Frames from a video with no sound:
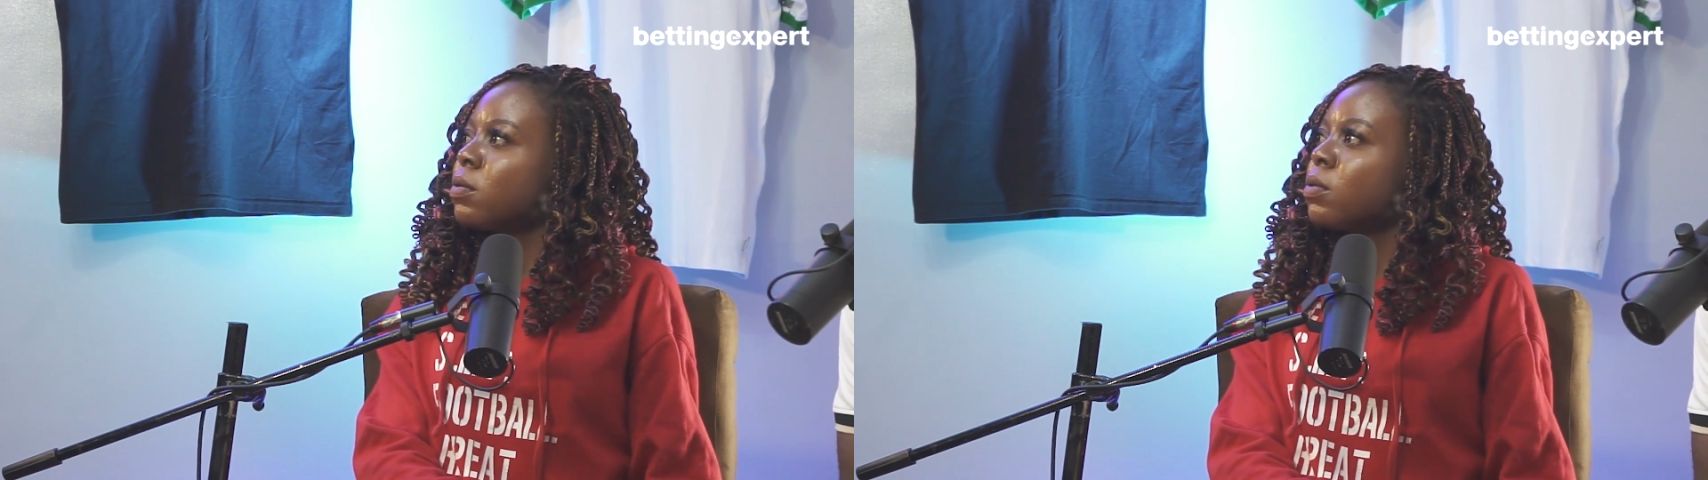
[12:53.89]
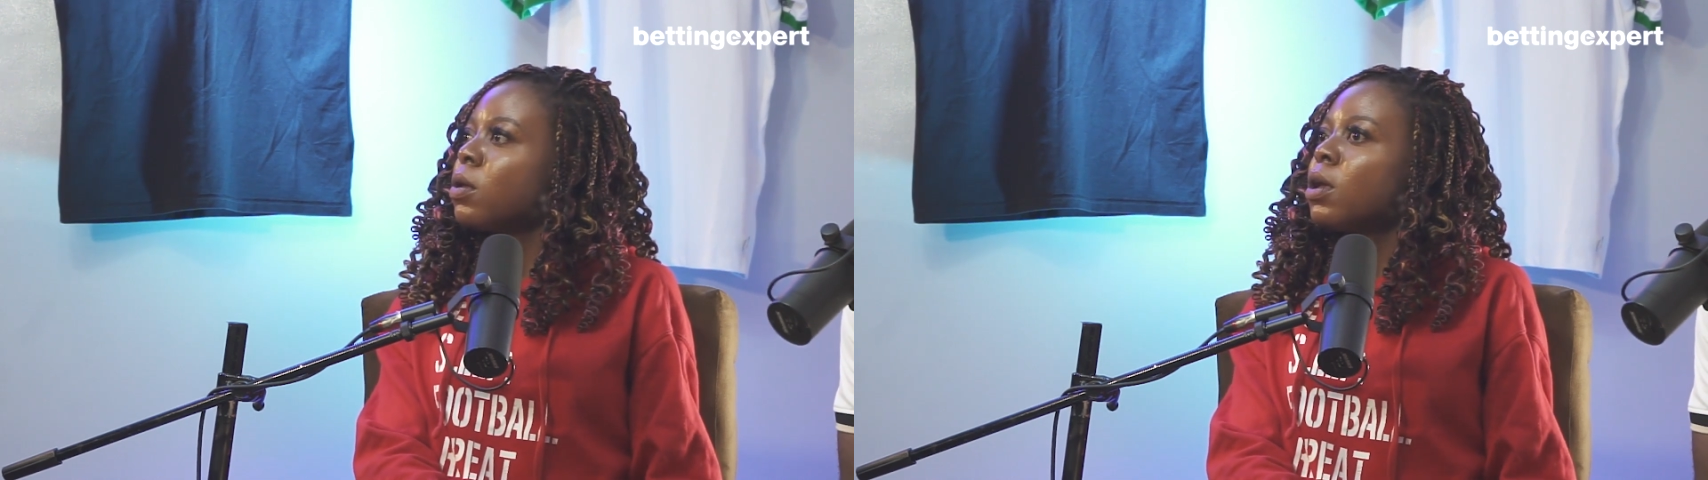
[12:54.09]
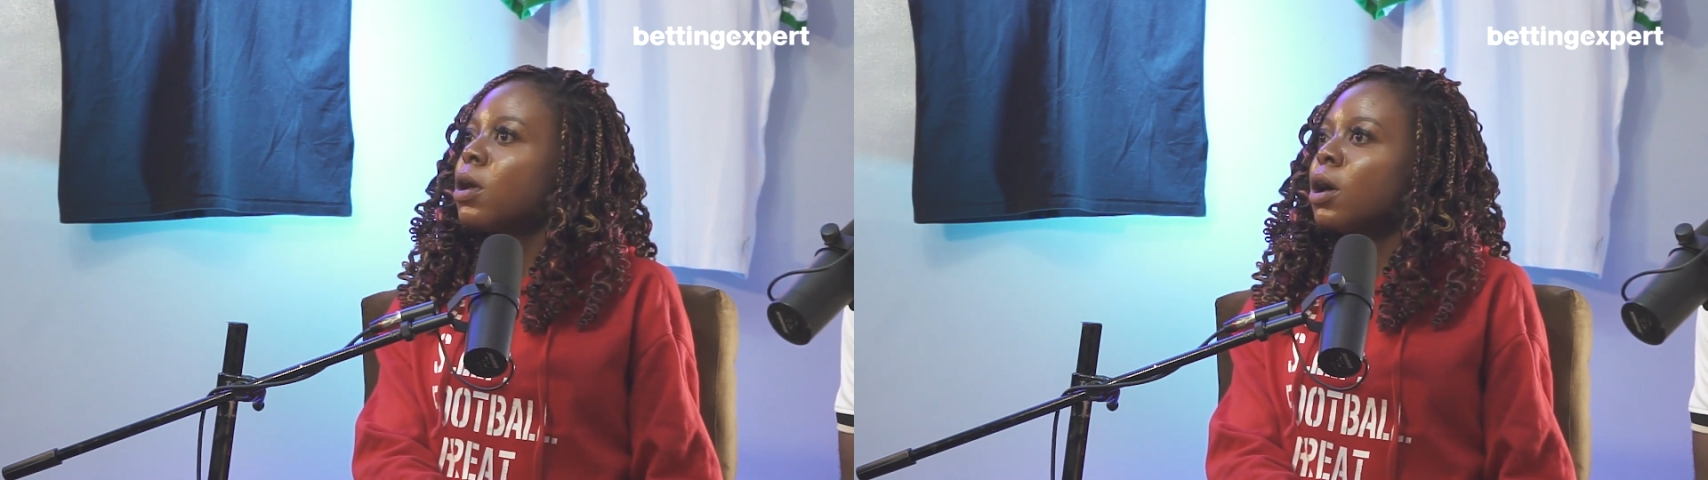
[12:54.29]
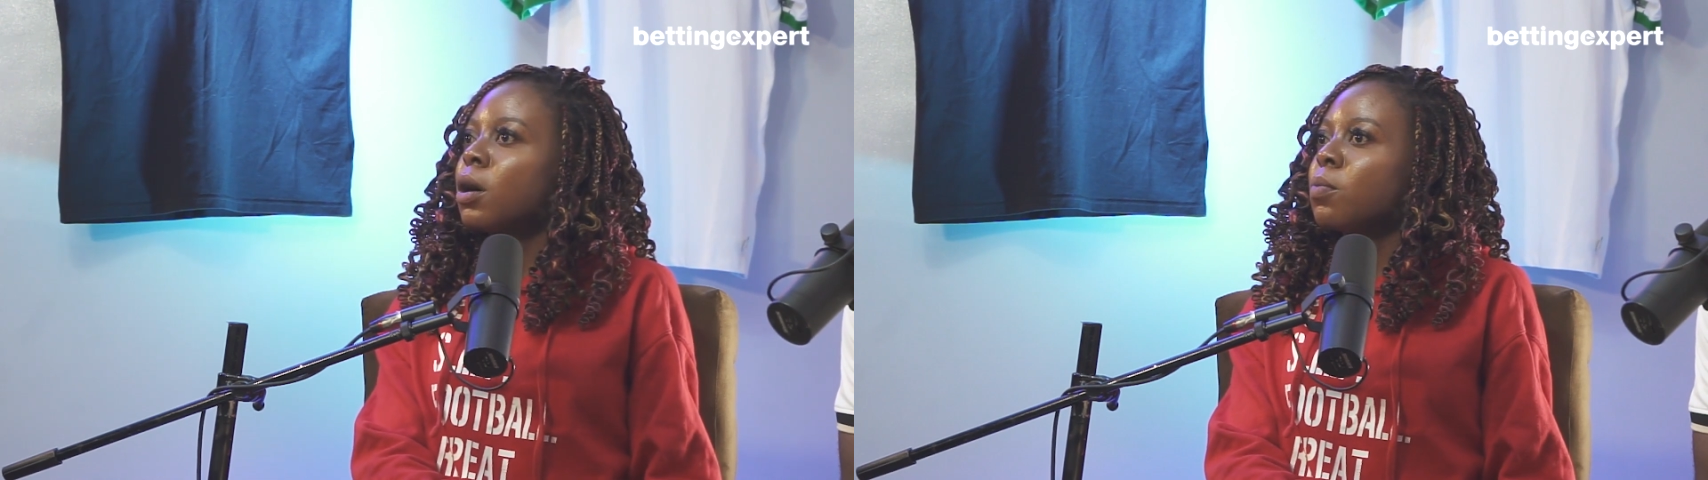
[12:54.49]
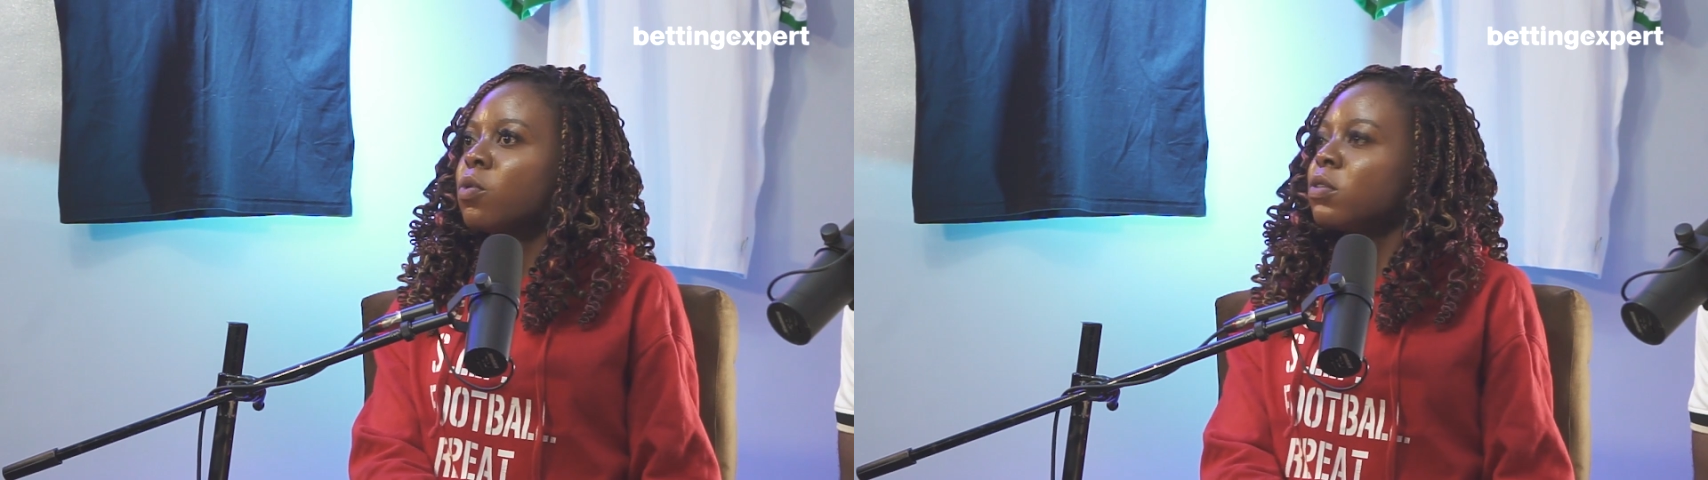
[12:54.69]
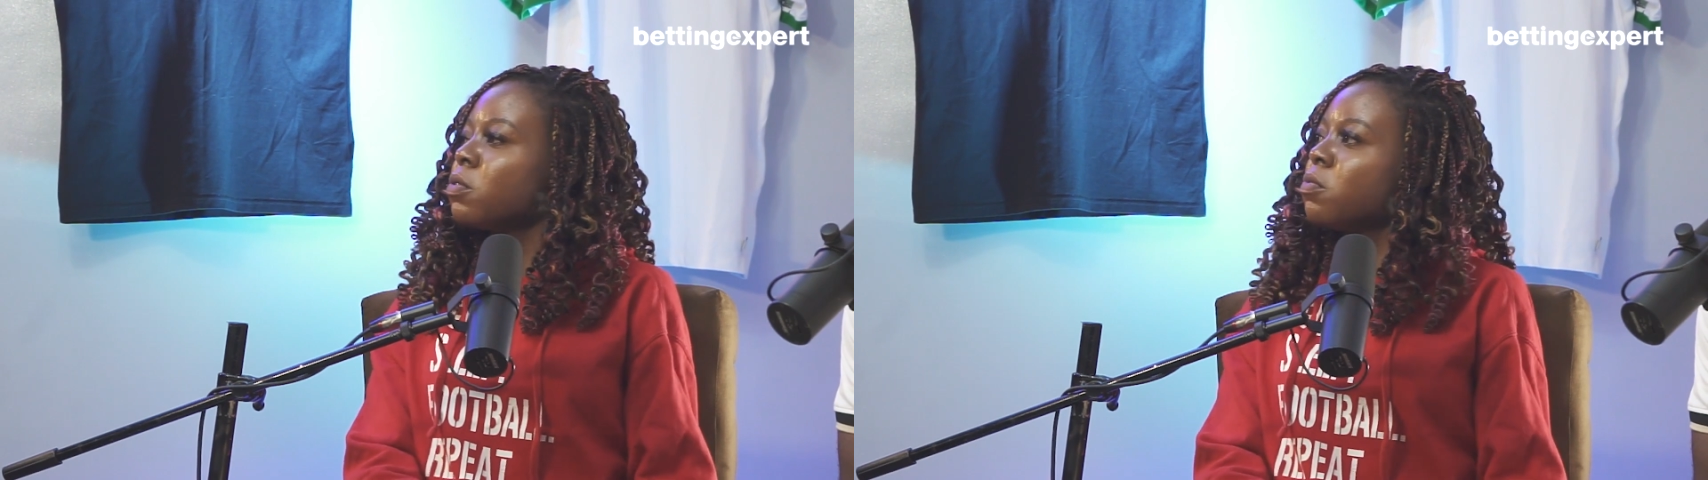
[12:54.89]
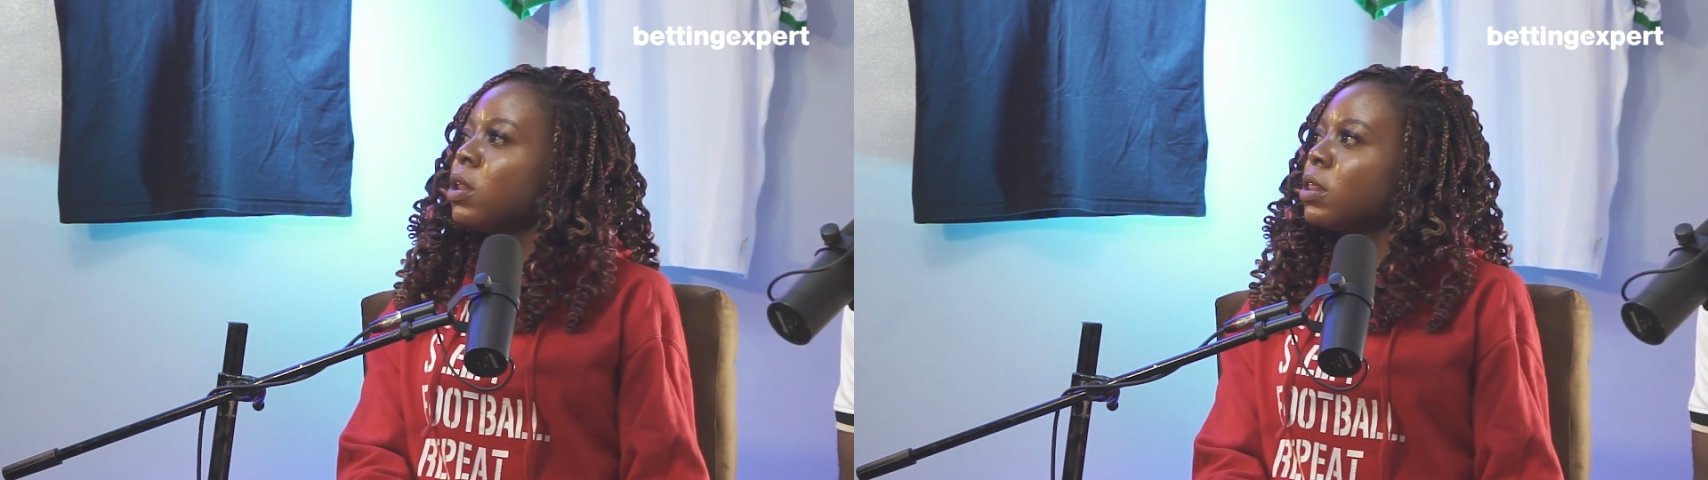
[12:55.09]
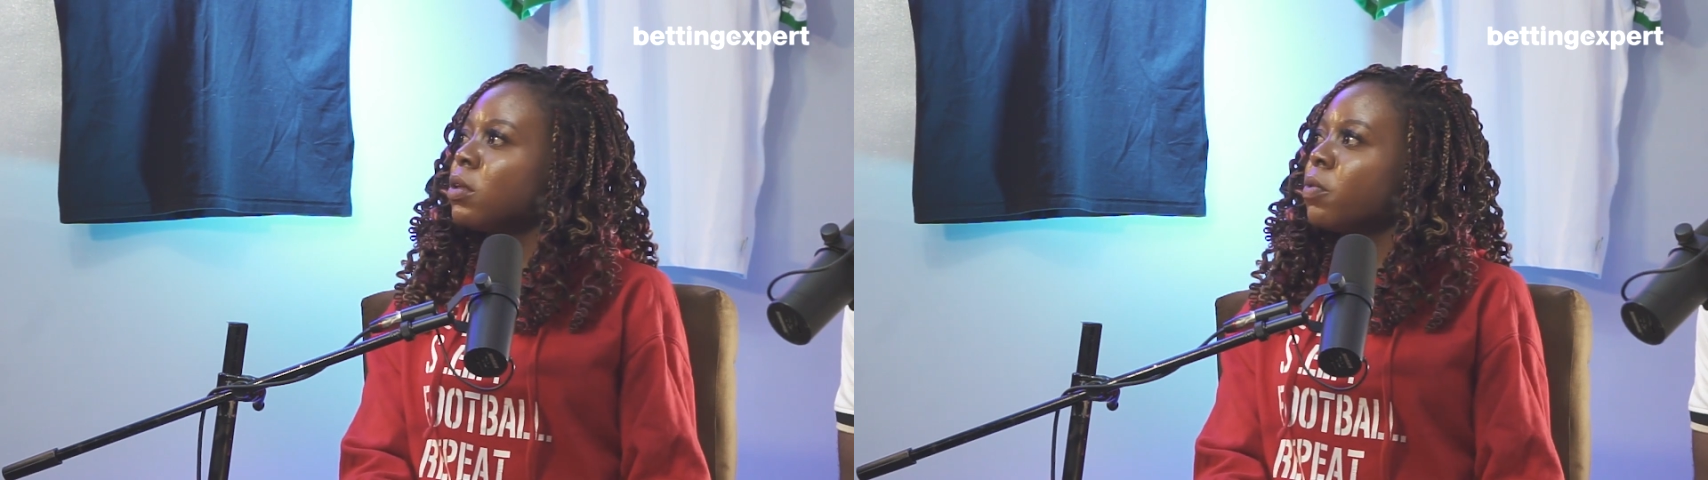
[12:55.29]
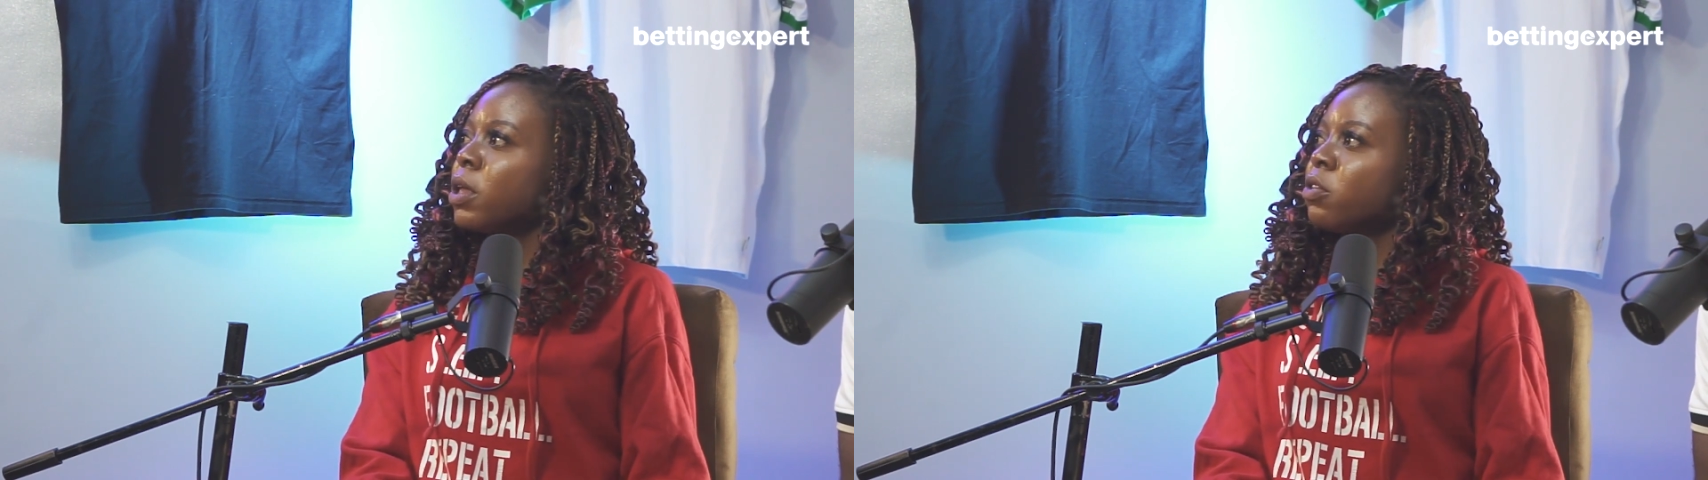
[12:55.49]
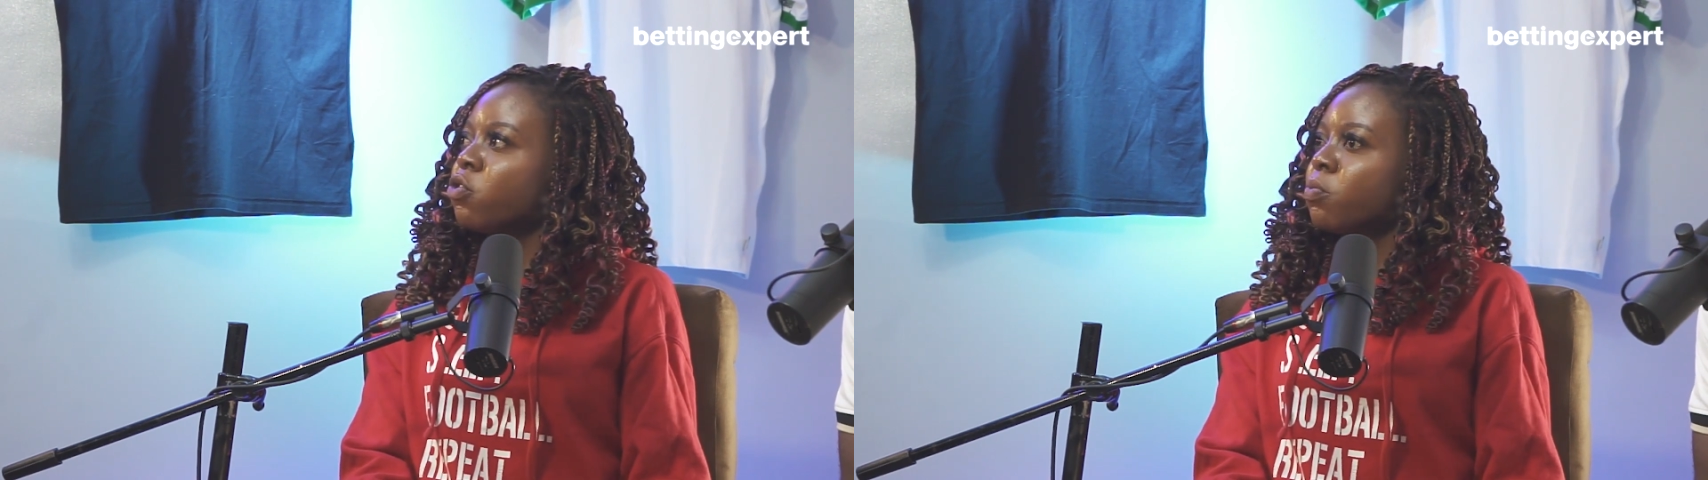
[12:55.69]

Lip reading: Last season wasn't really